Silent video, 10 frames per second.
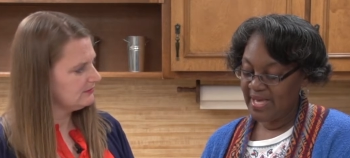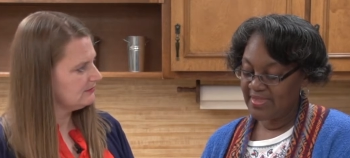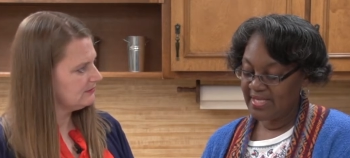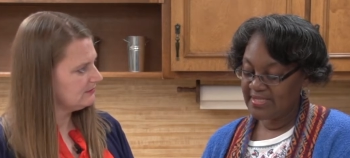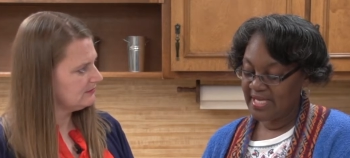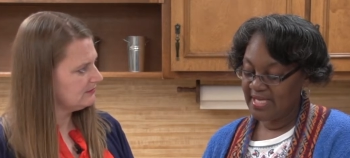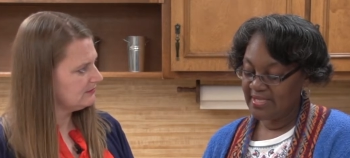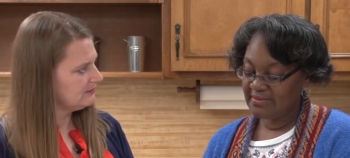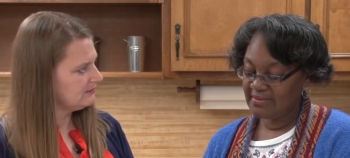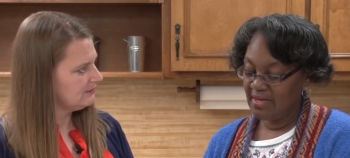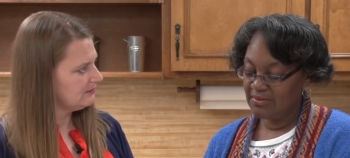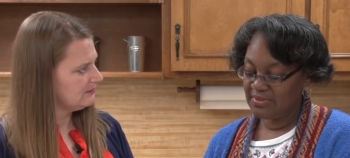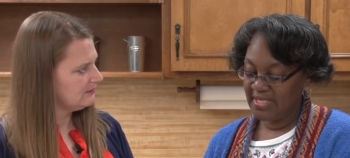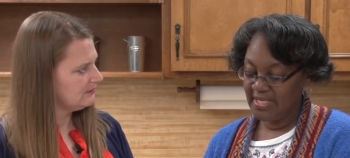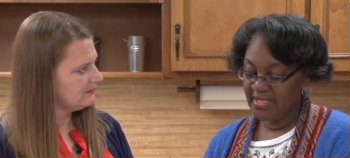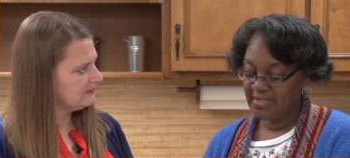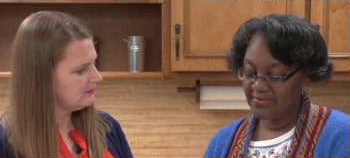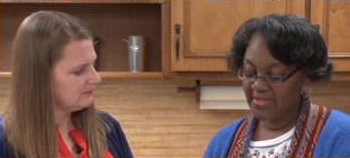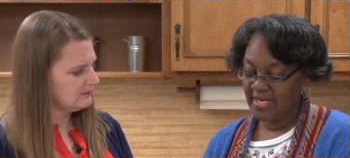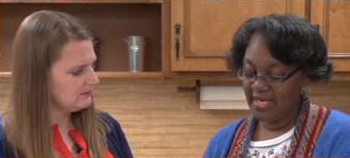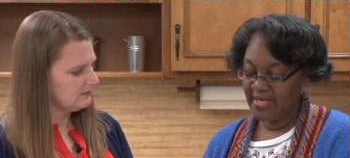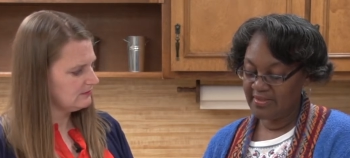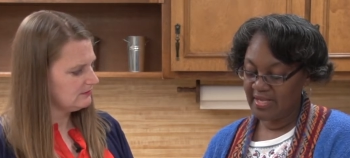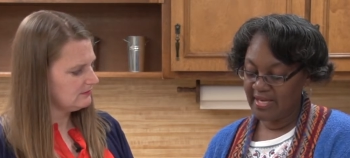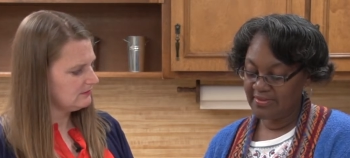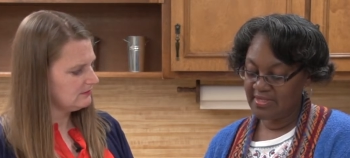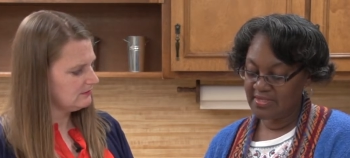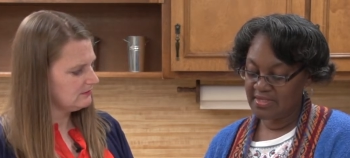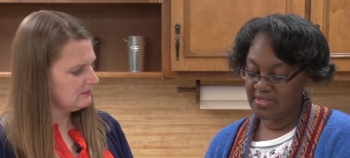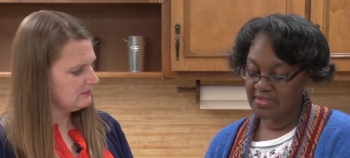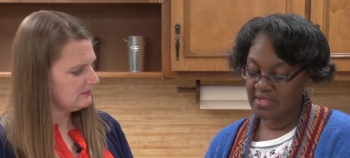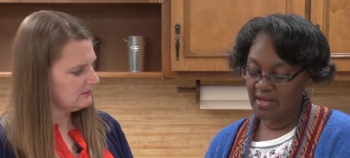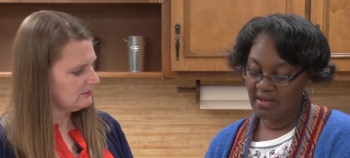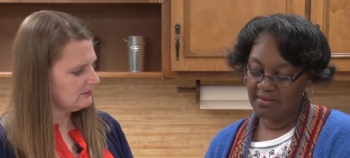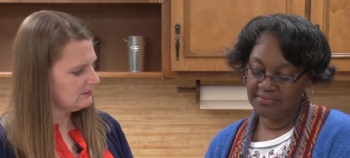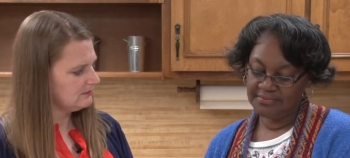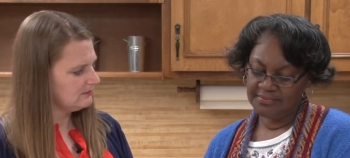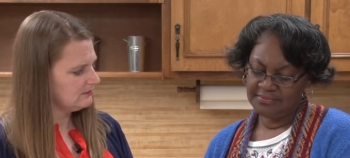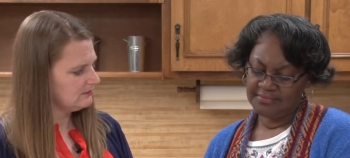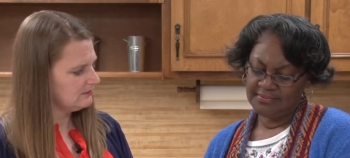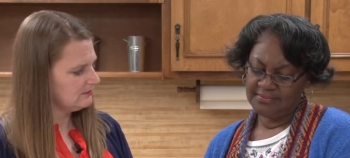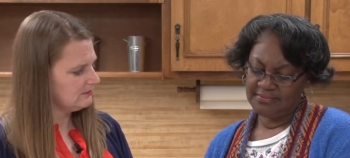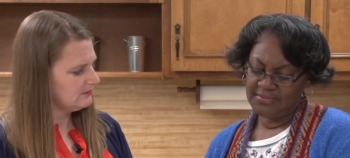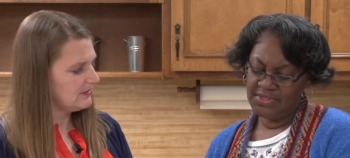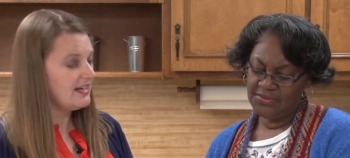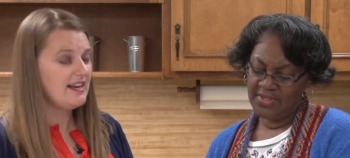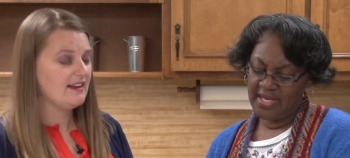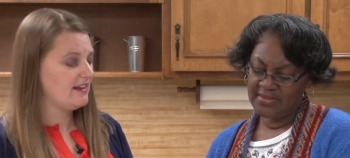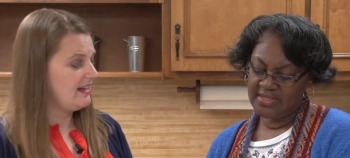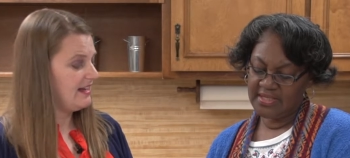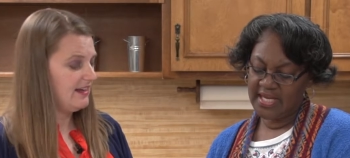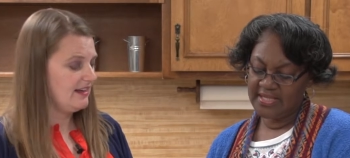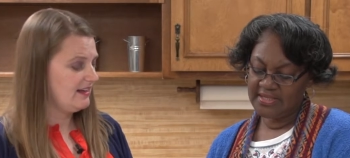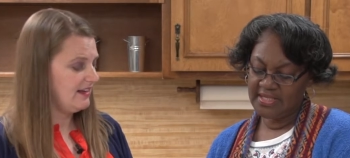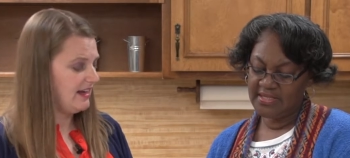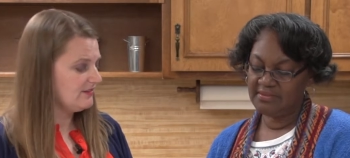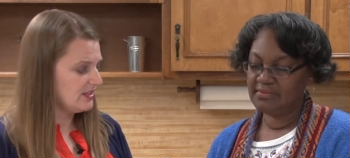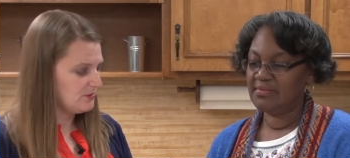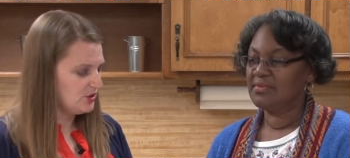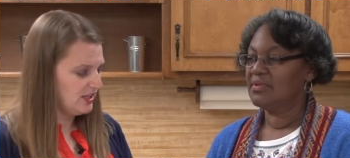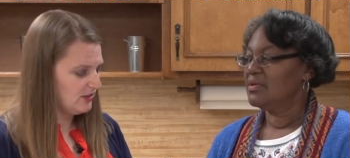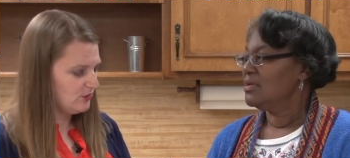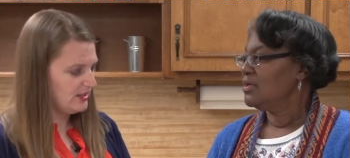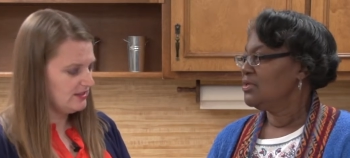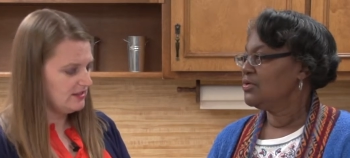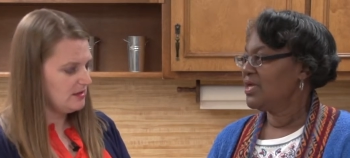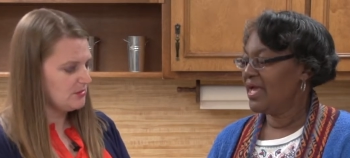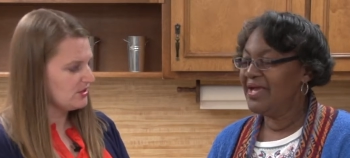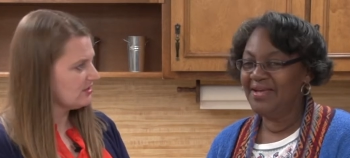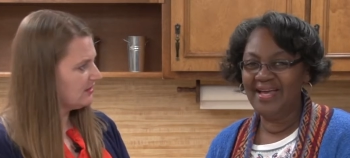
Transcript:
Speaker 1: by that date on the end of the can, like this is. Uh, 2019. Half
Speaker 2: time you can't read the you numbers.